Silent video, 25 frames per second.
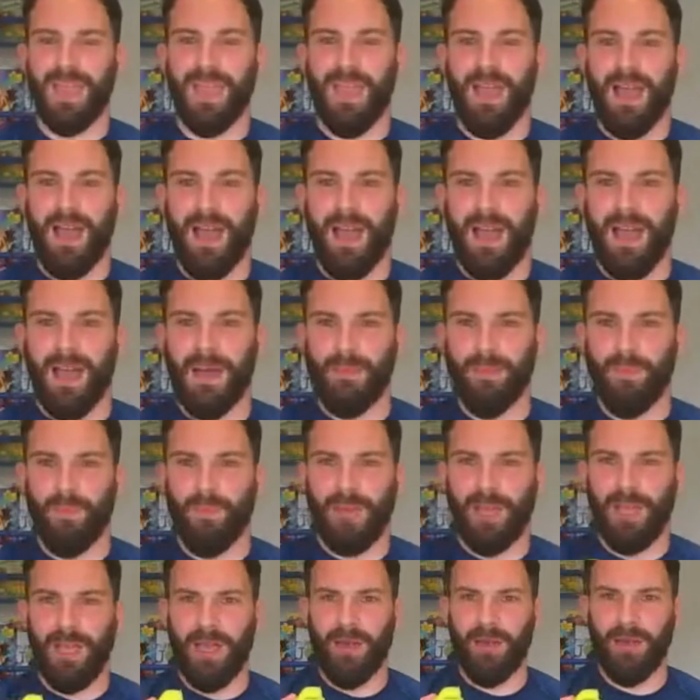We're
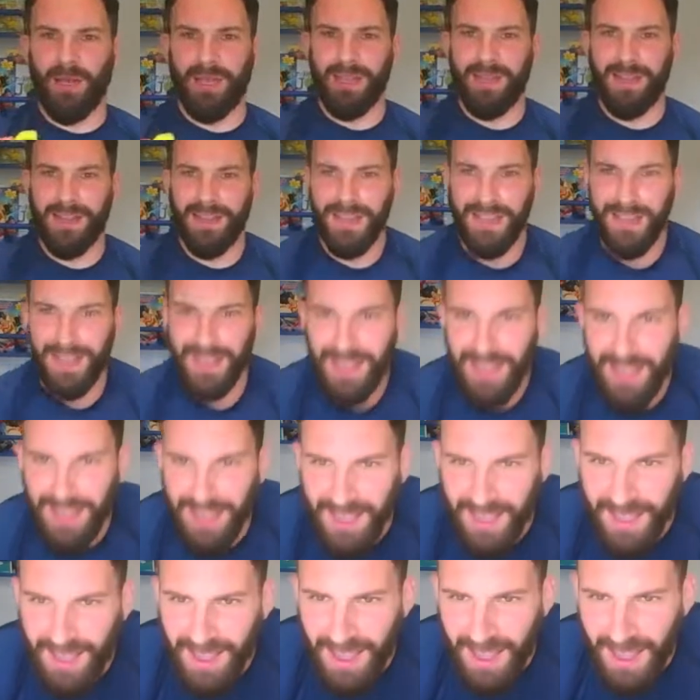going.
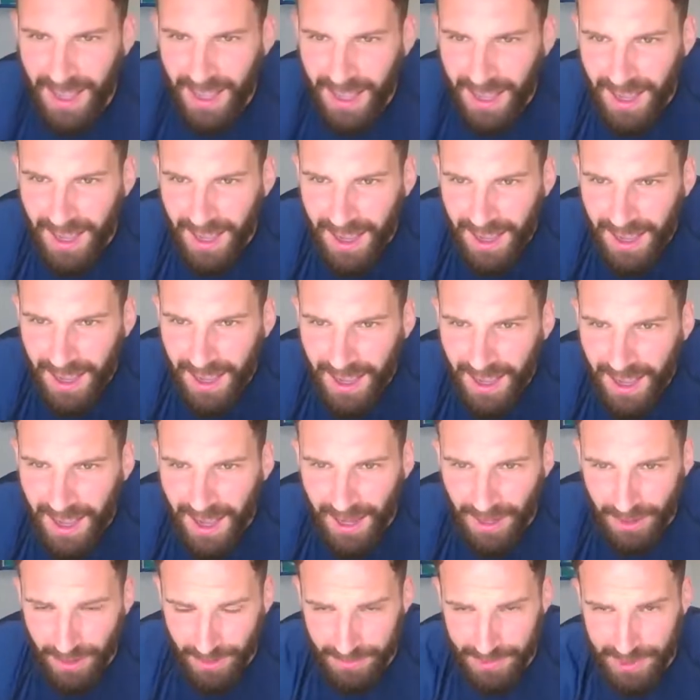
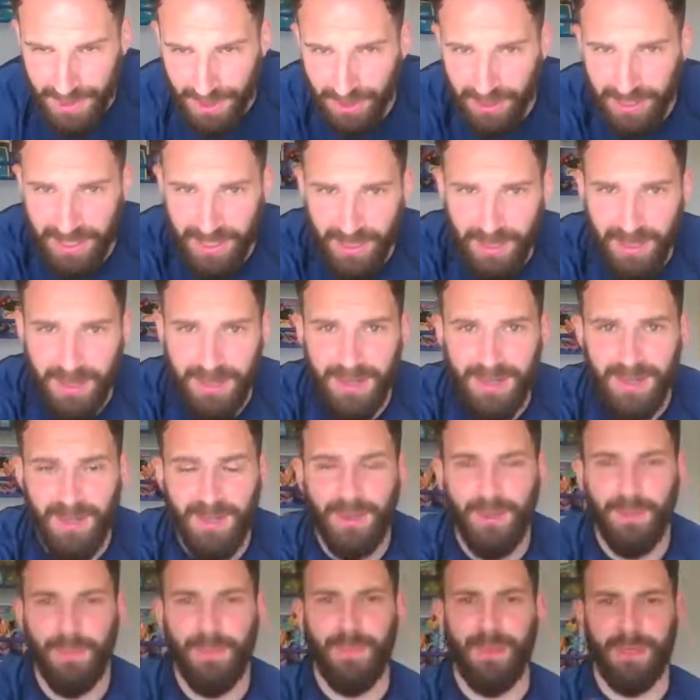Oh, I'm sorry.
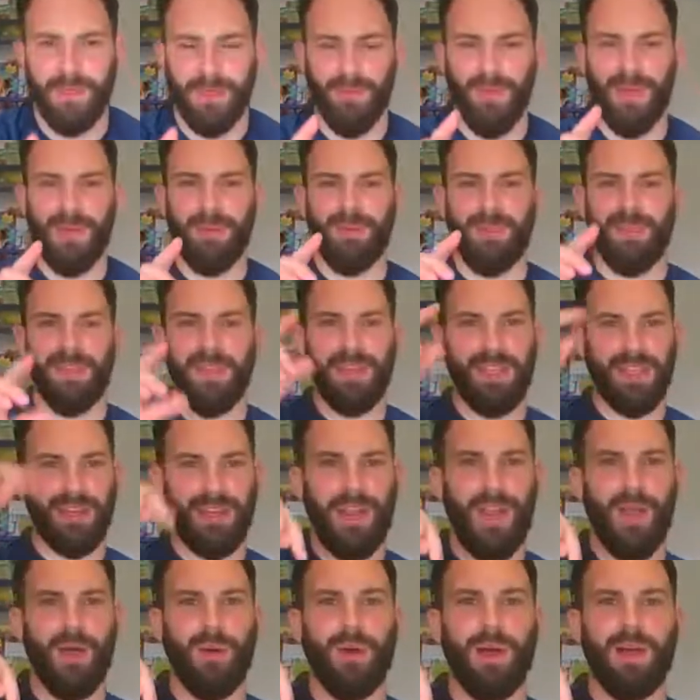You may be thinking
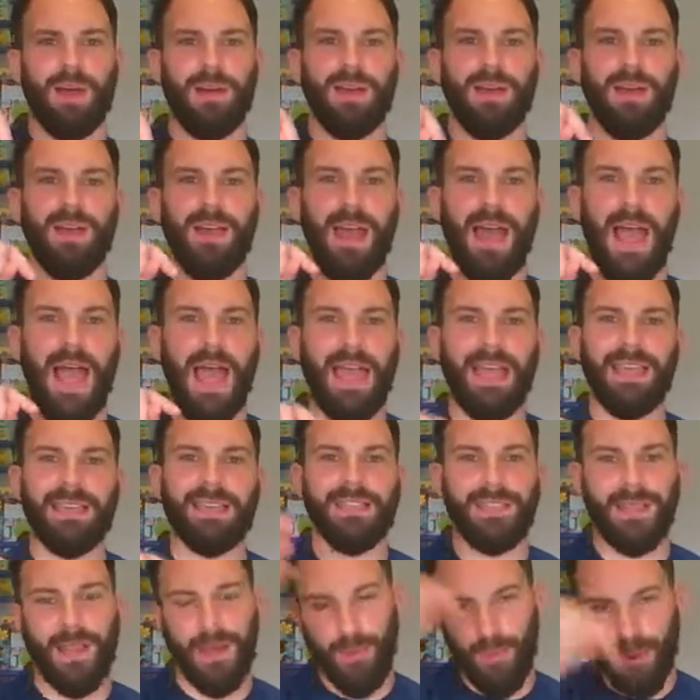lower. Ace,
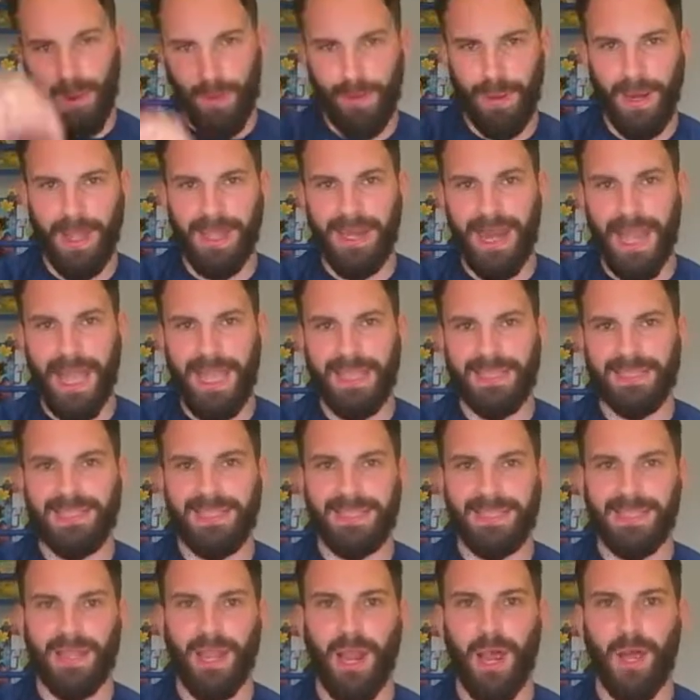I'm playing ace
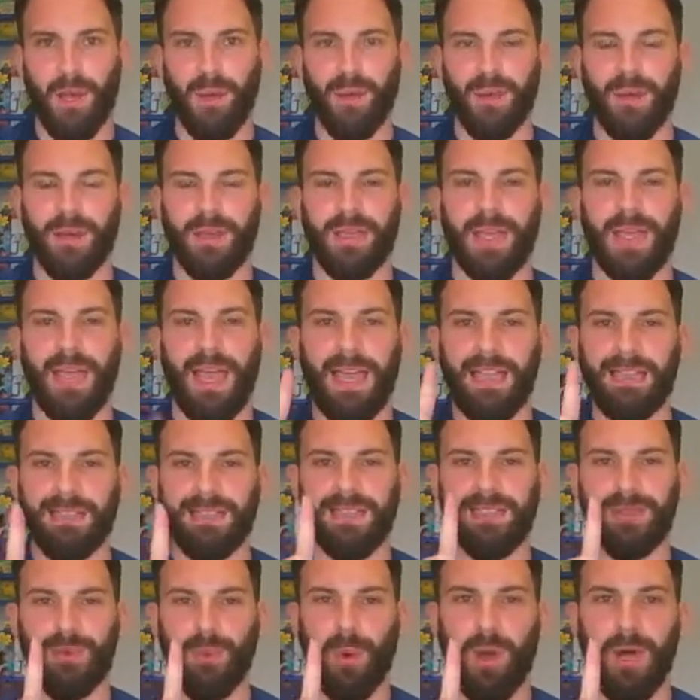is low, okay? Ace
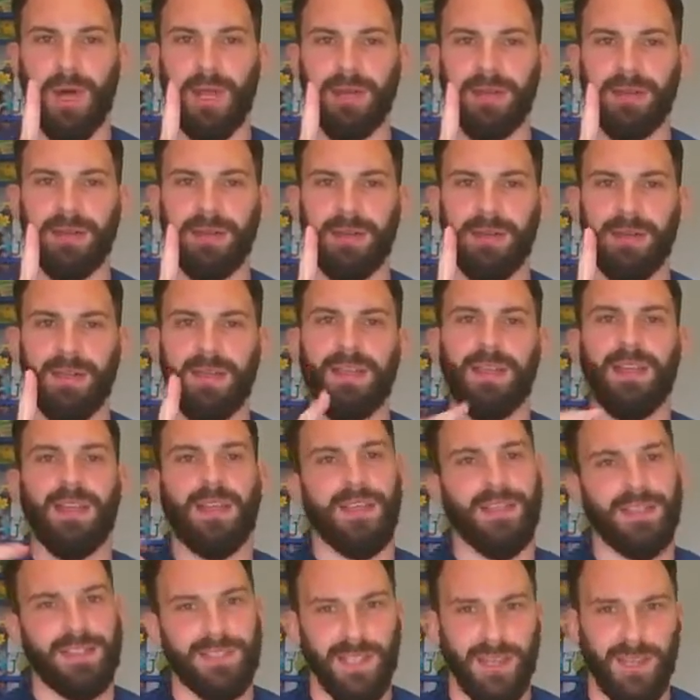is 1,
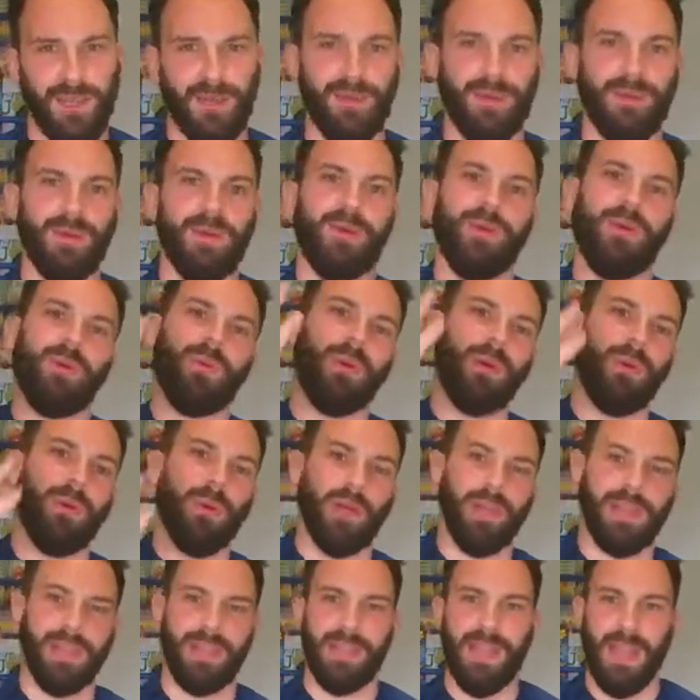so we're
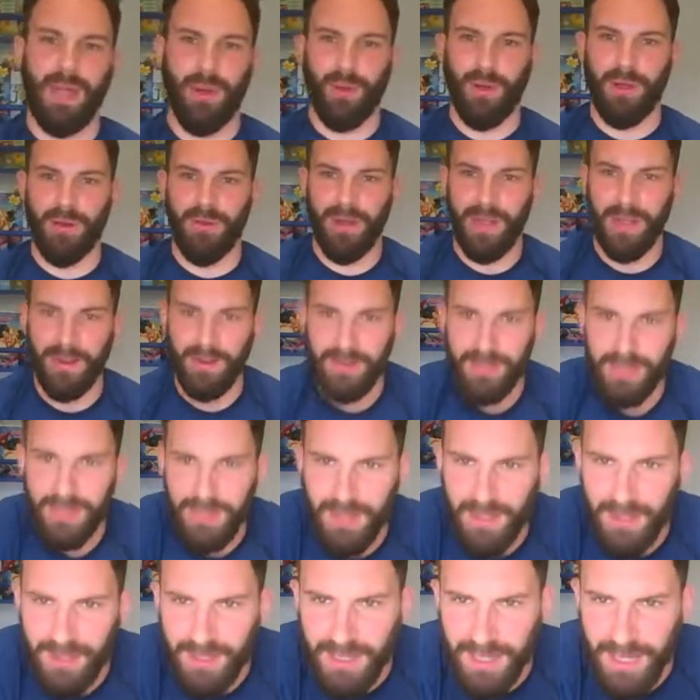working that way around,
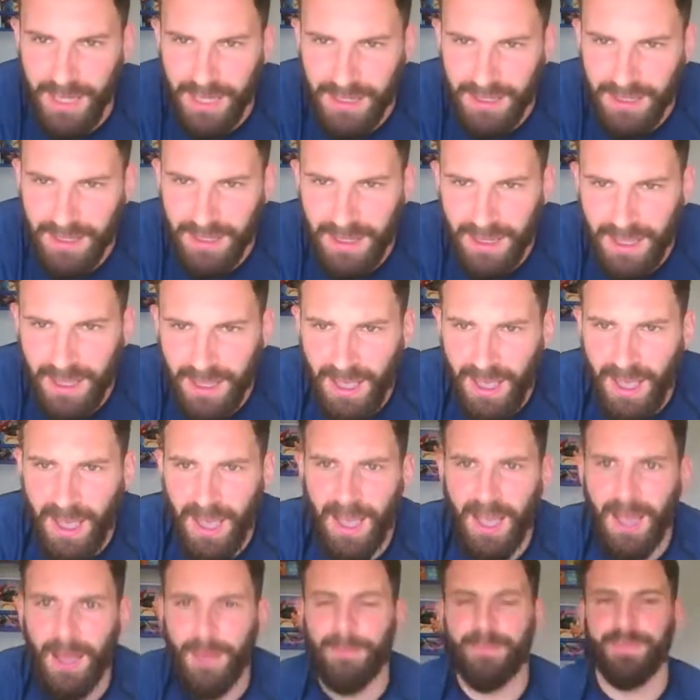okay?
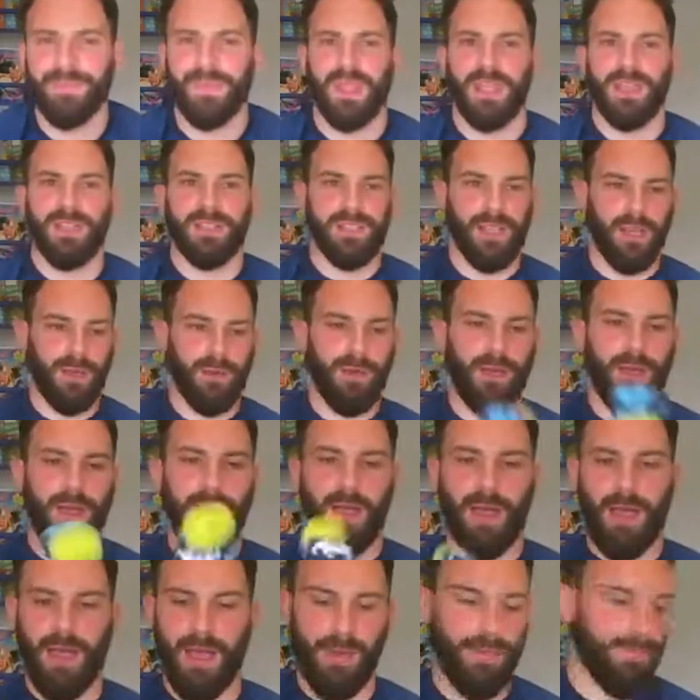
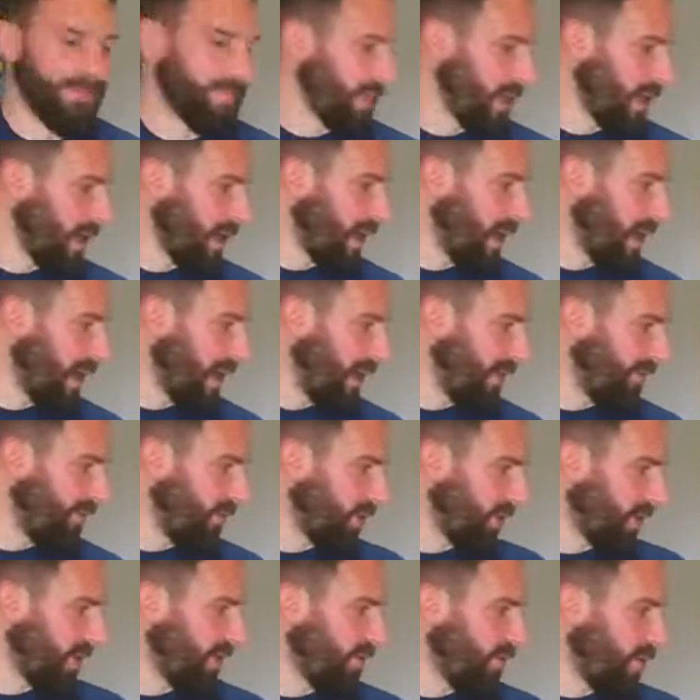If you
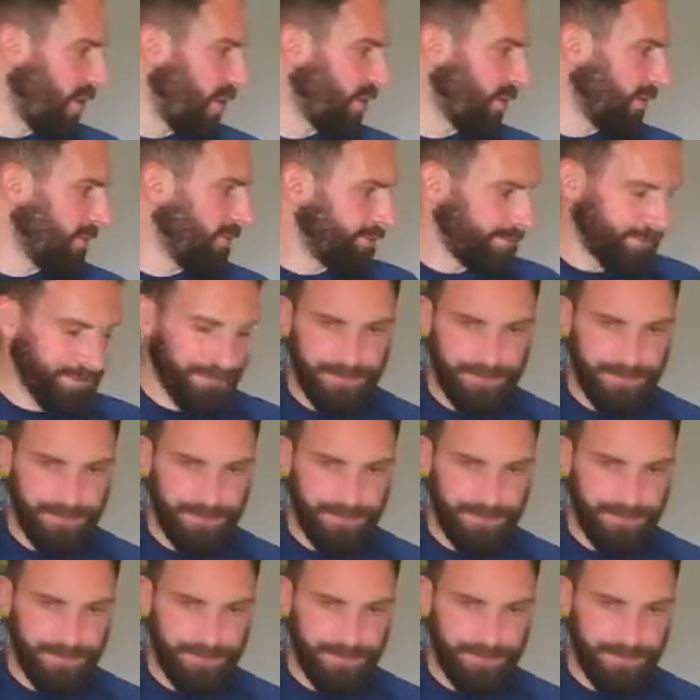got it wrong,